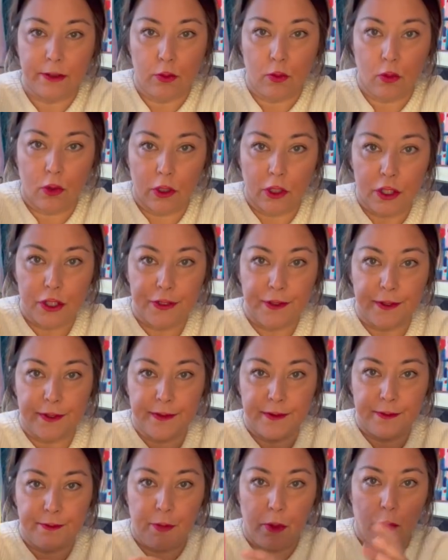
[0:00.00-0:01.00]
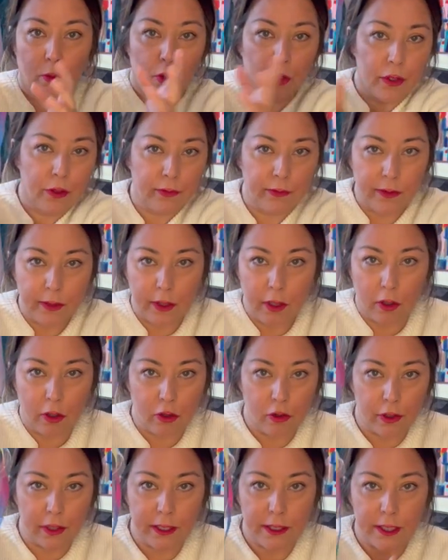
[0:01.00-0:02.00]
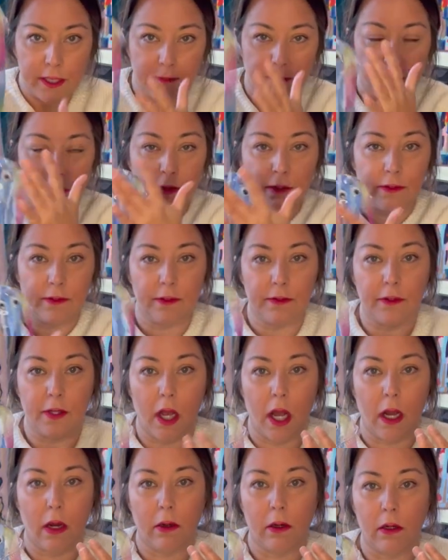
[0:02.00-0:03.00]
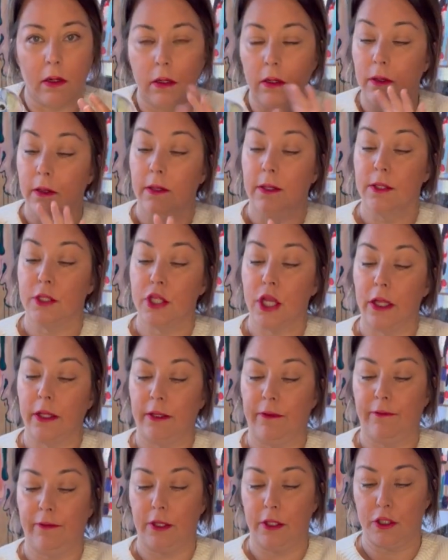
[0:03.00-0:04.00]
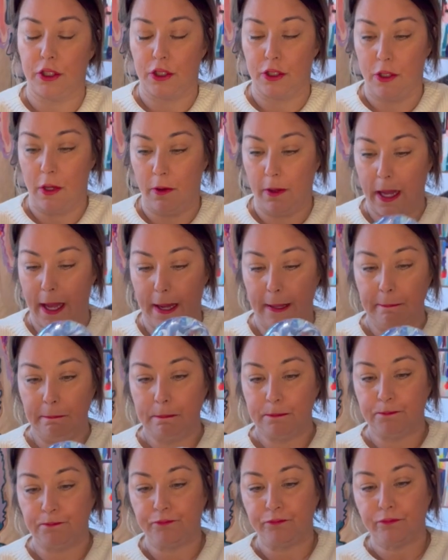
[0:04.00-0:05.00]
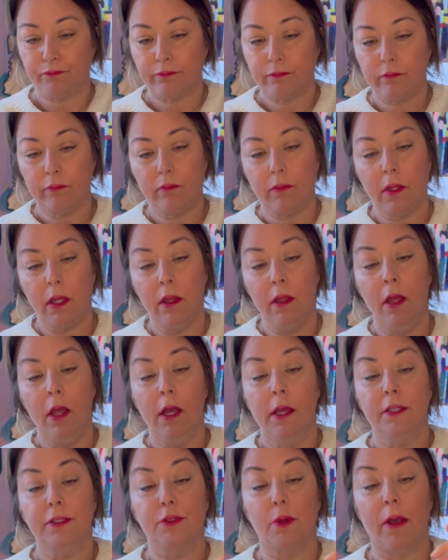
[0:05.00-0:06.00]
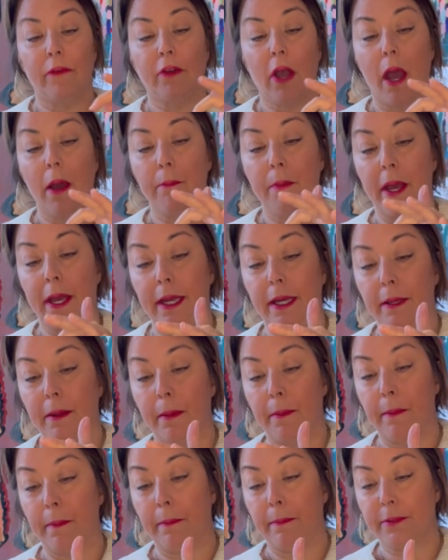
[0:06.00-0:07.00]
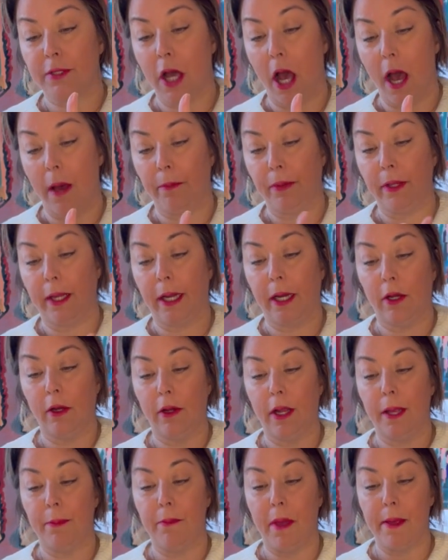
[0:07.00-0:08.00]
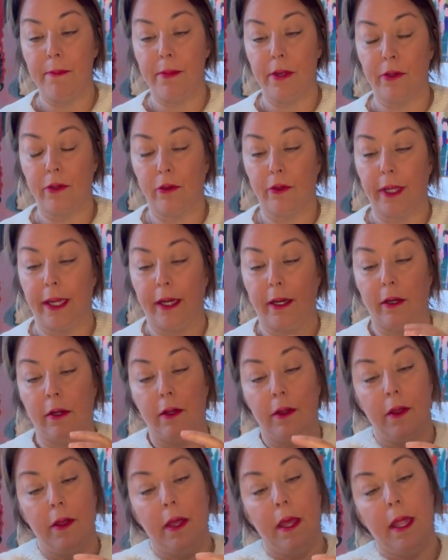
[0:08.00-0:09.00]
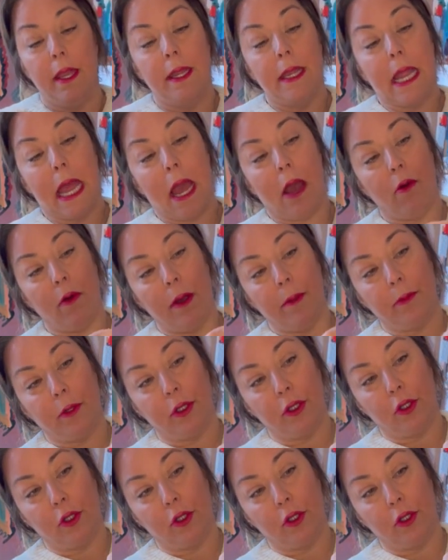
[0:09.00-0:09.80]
oranges, but we're using our creativity. This is our jellyfish, okay? So I've got my top layer and my middle layer. Now I'm going to